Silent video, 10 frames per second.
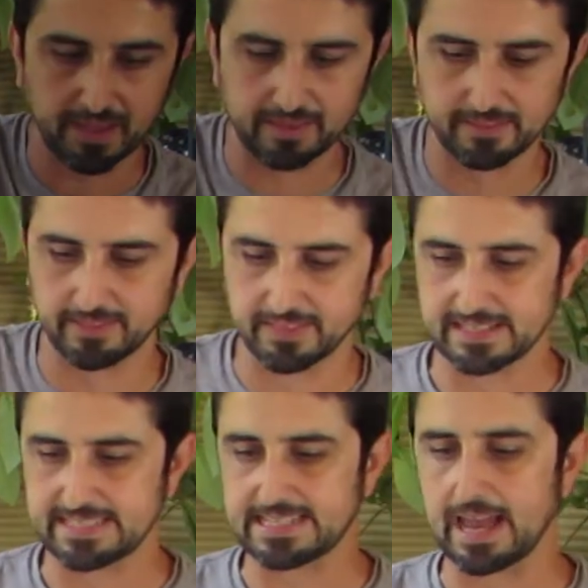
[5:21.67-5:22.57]
and then the
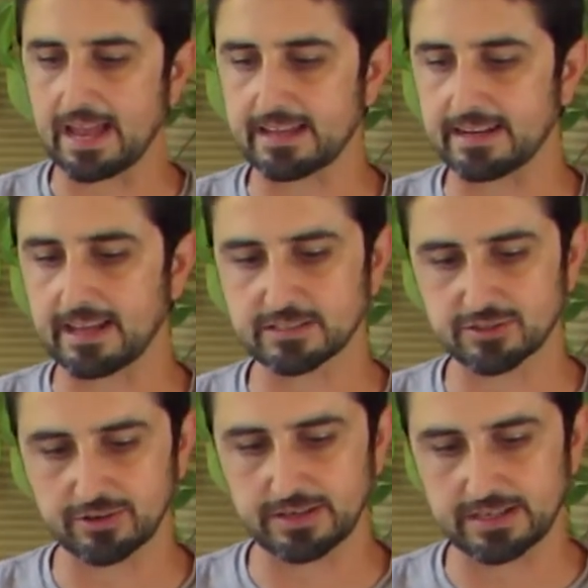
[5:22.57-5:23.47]

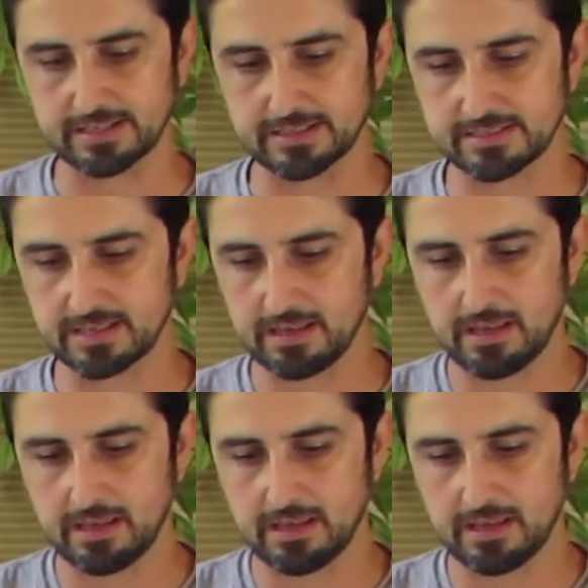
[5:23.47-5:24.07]
deionizer is